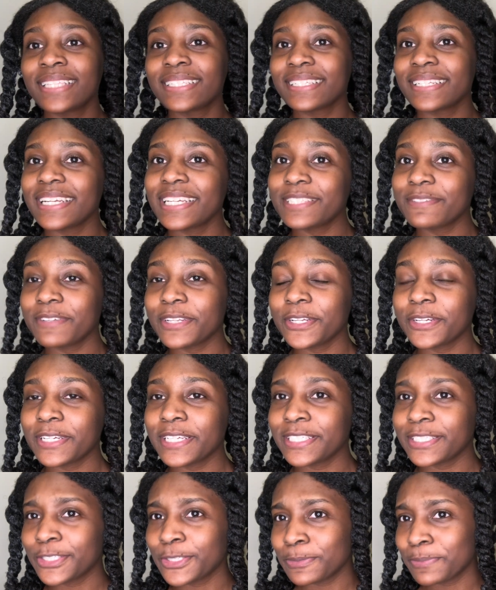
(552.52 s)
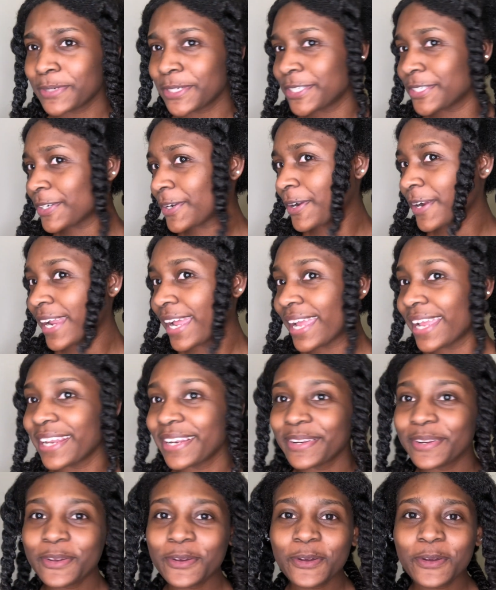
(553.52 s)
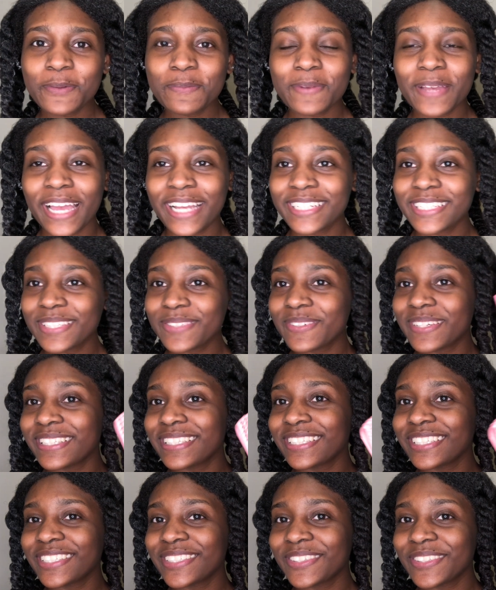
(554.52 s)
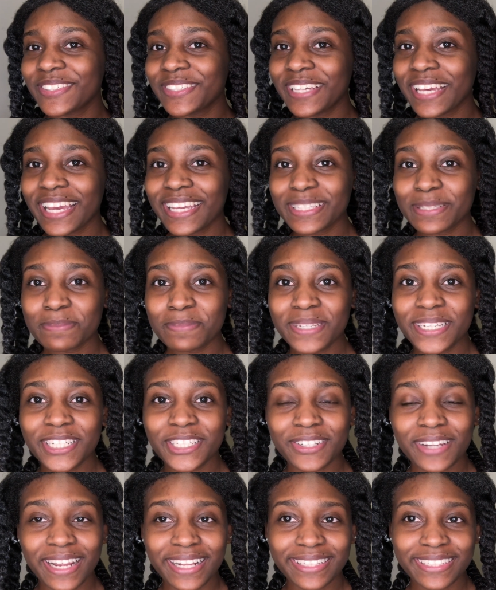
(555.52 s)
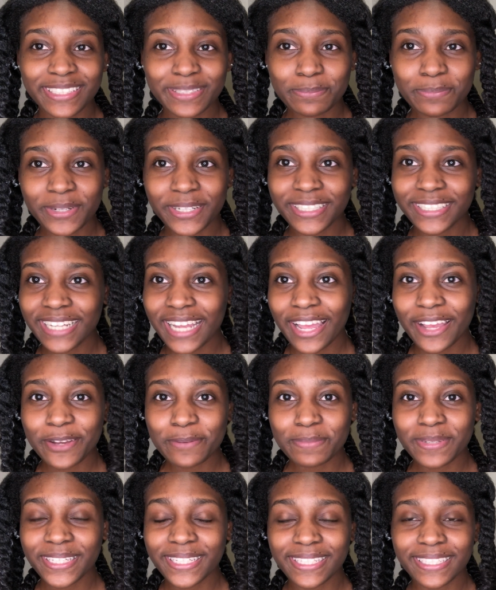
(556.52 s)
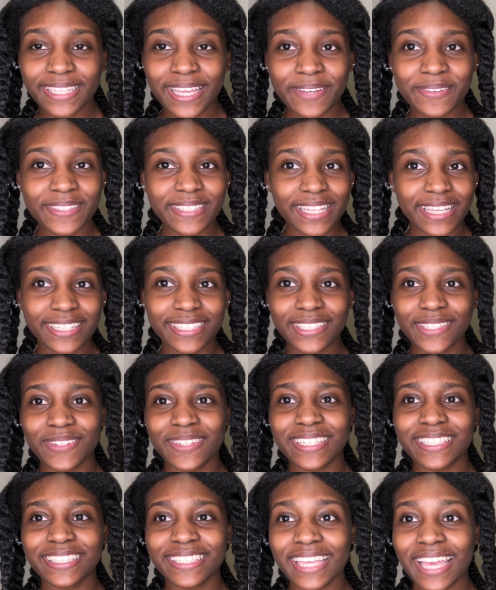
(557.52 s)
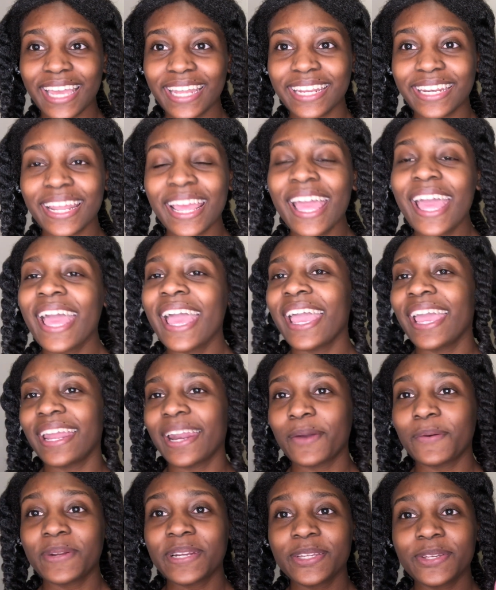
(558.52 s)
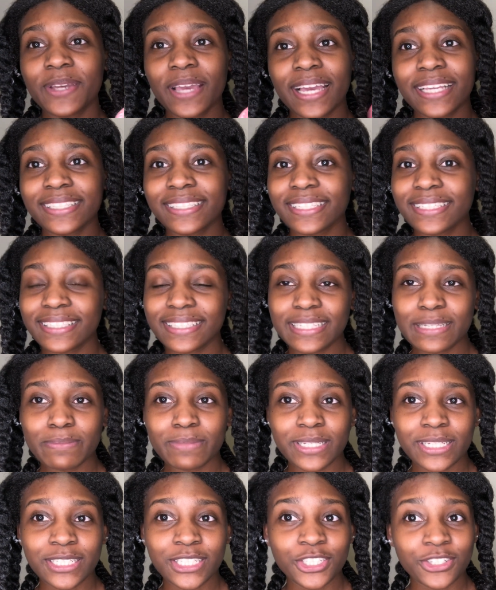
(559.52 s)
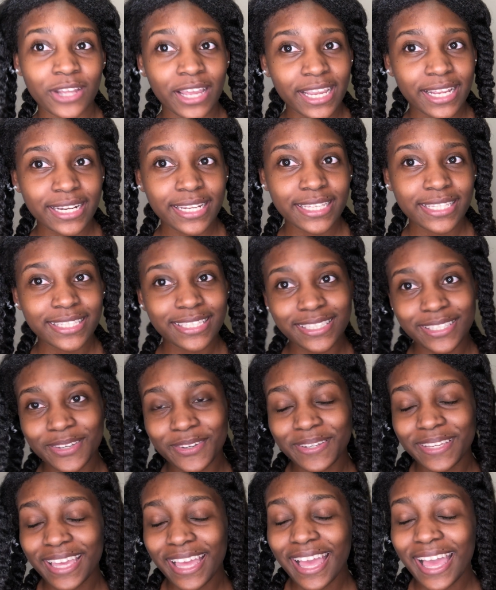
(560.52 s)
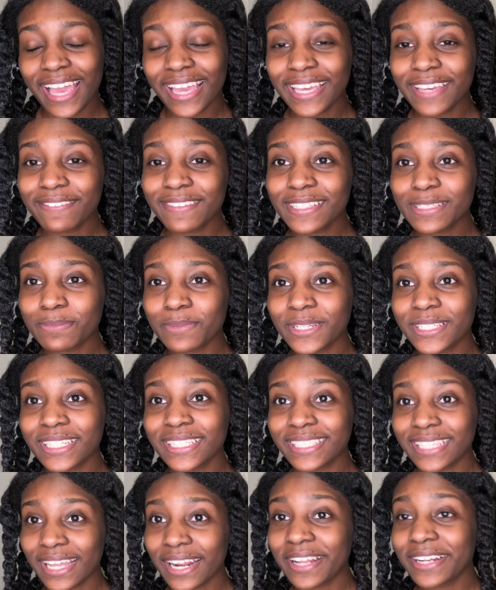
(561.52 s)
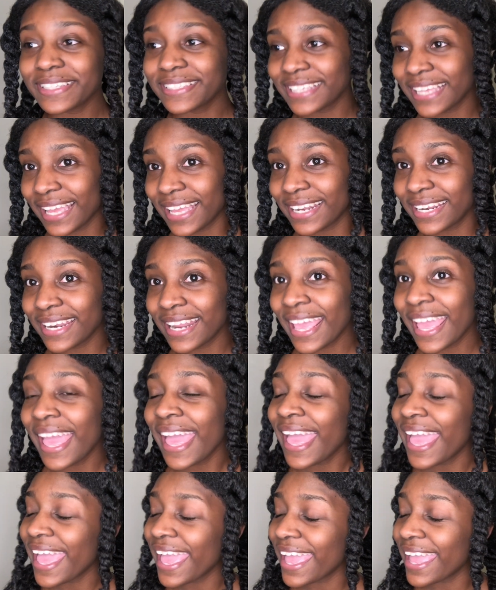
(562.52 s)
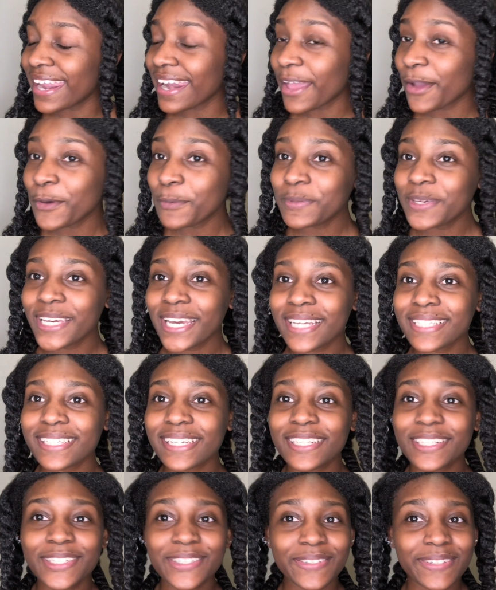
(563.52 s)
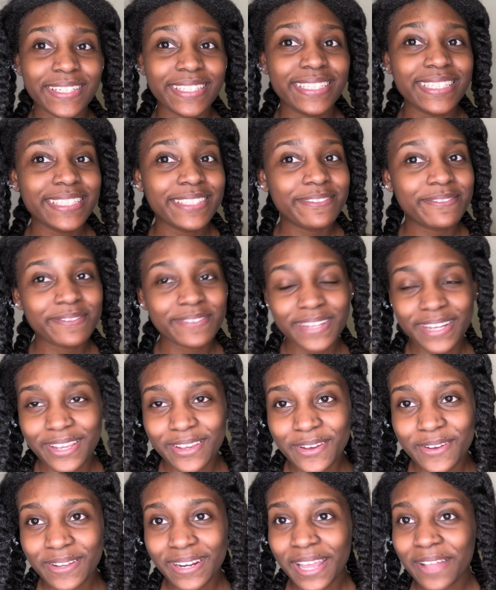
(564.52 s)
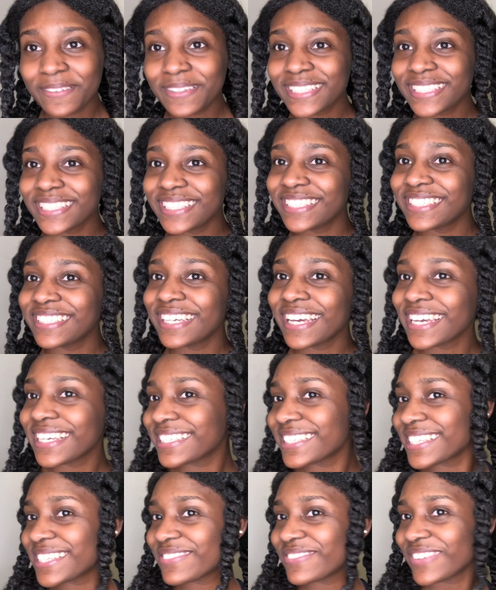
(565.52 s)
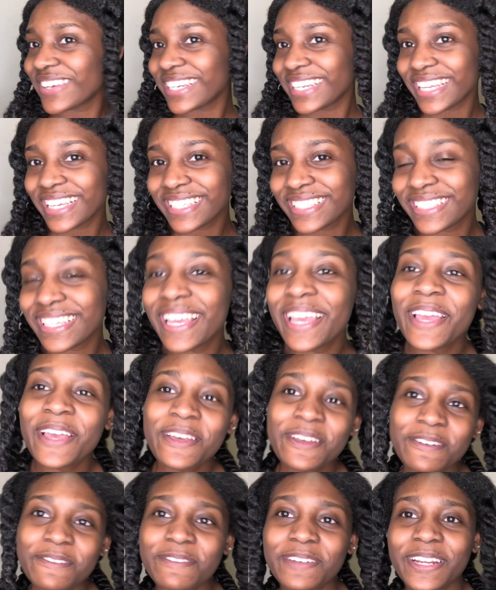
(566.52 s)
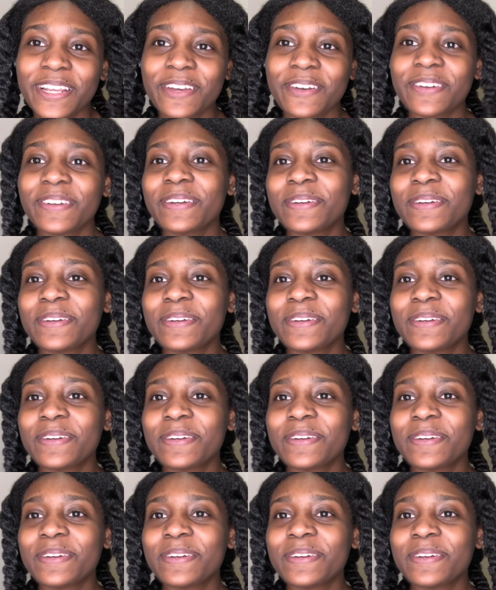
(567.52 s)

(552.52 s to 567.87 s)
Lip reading: Today's video is super short, I know, but I just wanted to show you guys me trying this brush out because I was like so excited and I wanted you guys to see me trying it. So yeah, I give this brush a 10 out of 10, and I hope you guys enjoyed this video, and I will see you guys in my next video.